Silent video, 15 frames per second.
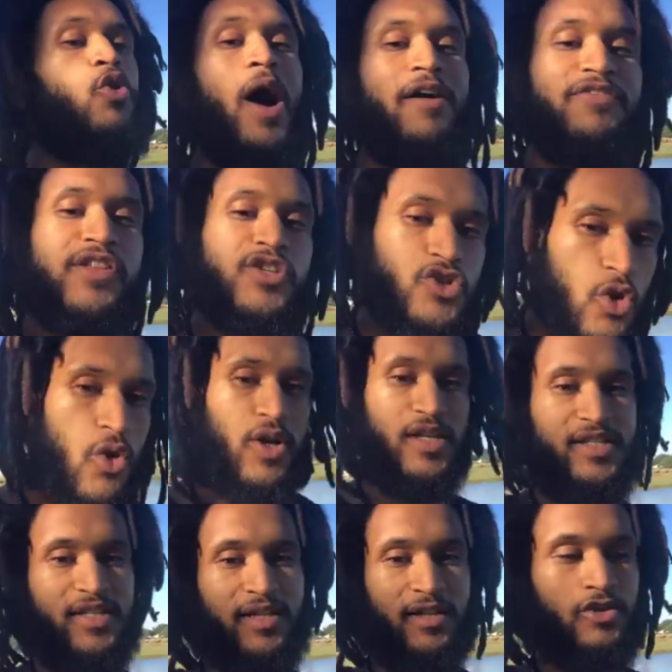have the
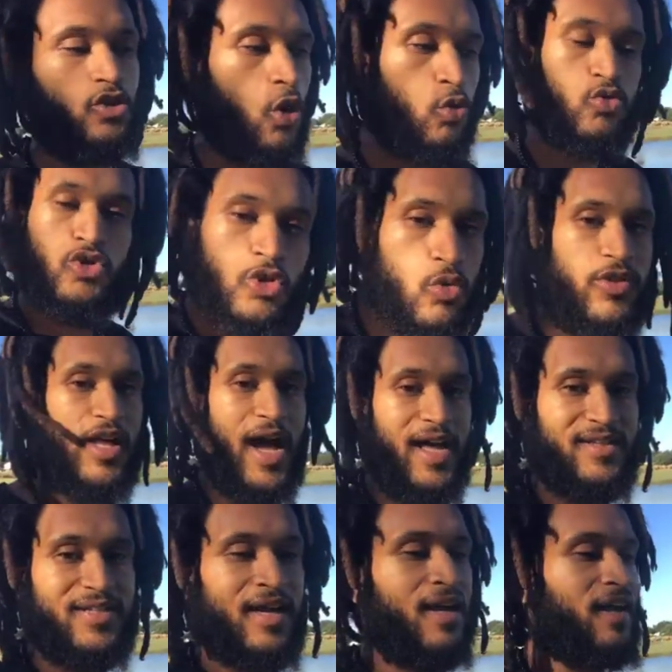choice. Don't do
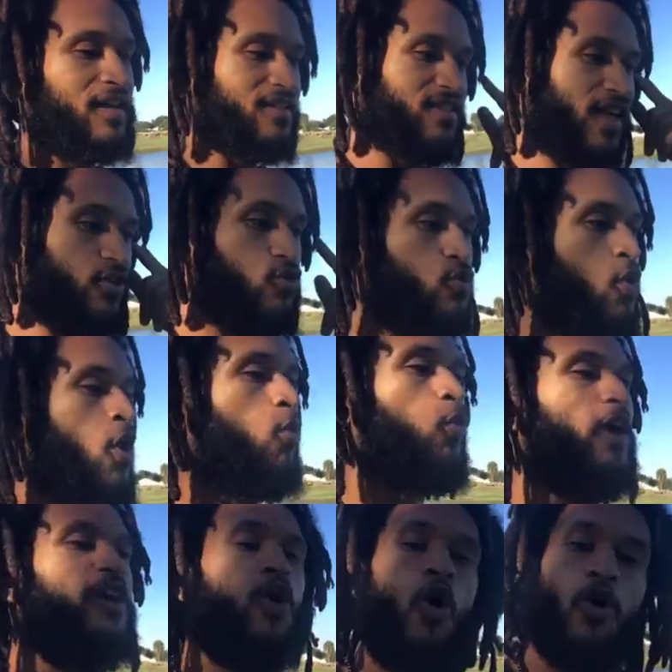that. Because then
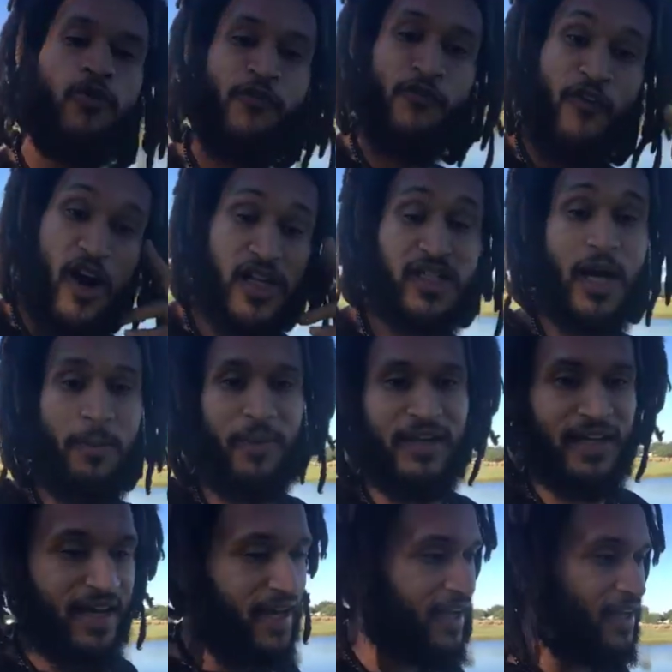when he all fucked up in
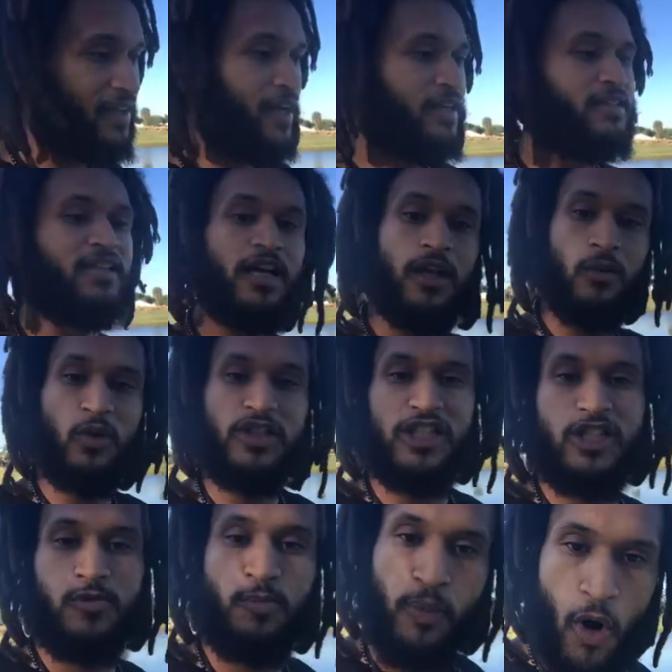the head, dealing with
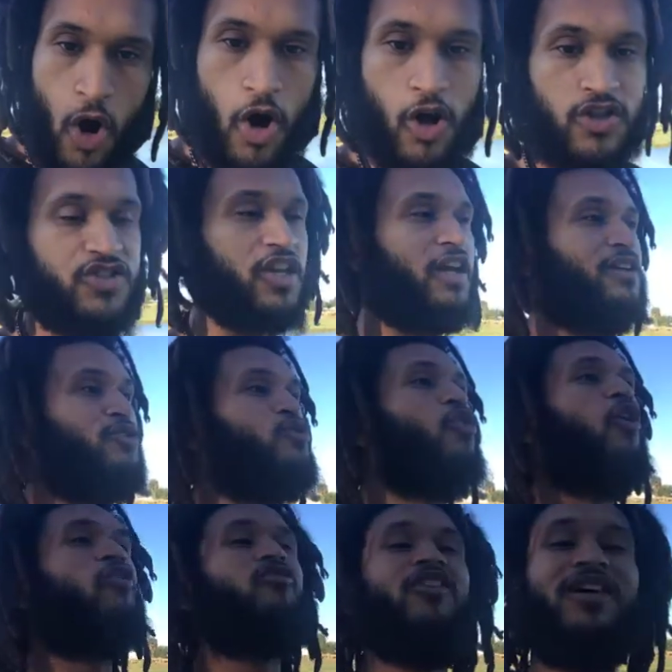these broads, you're
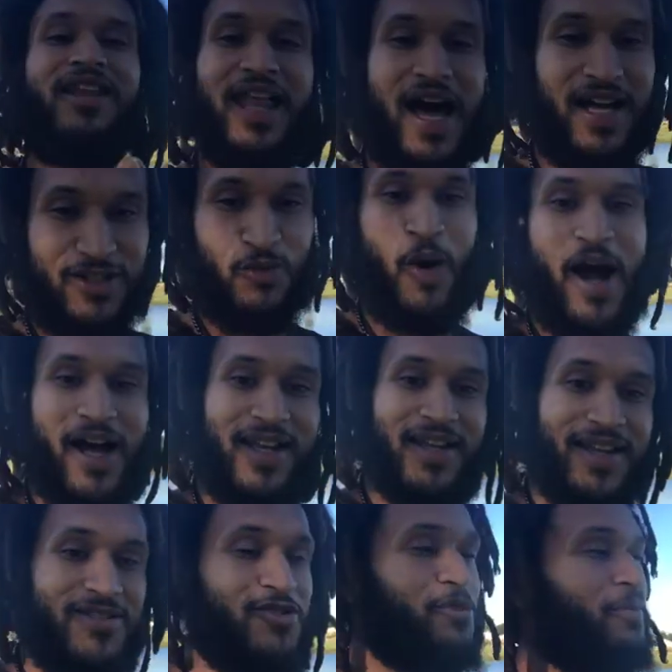going to realize why it
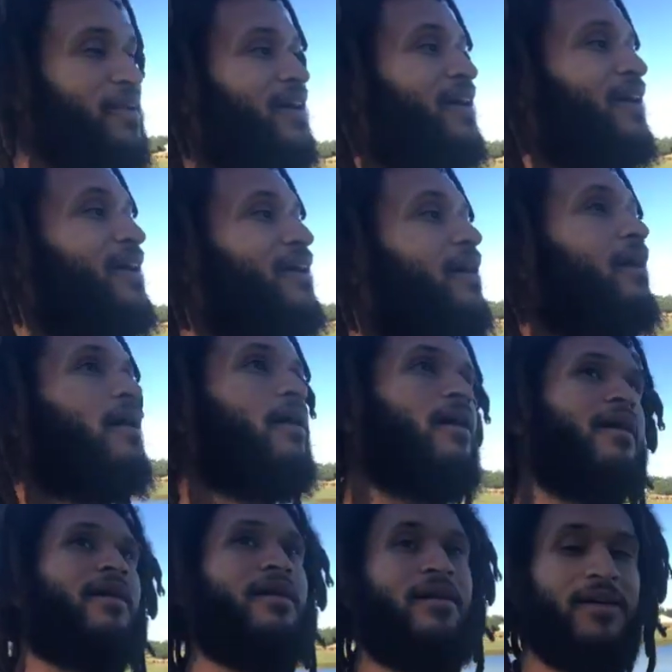is. You're going to be like,
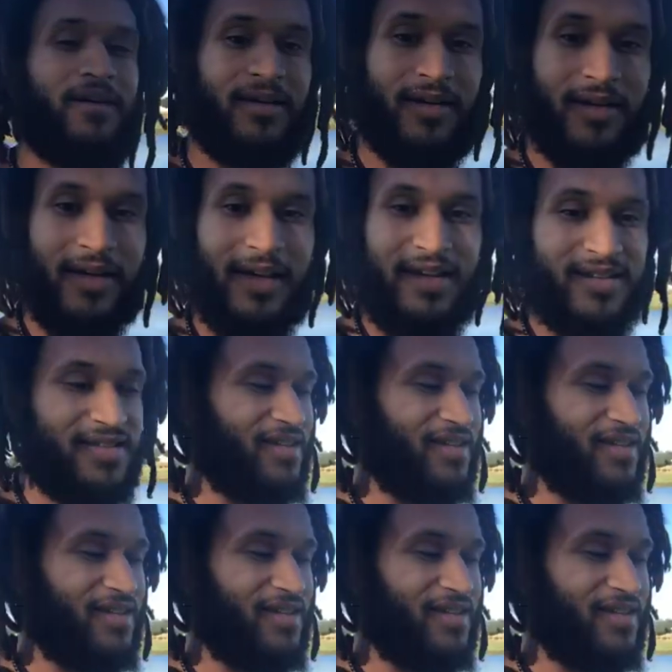oh, he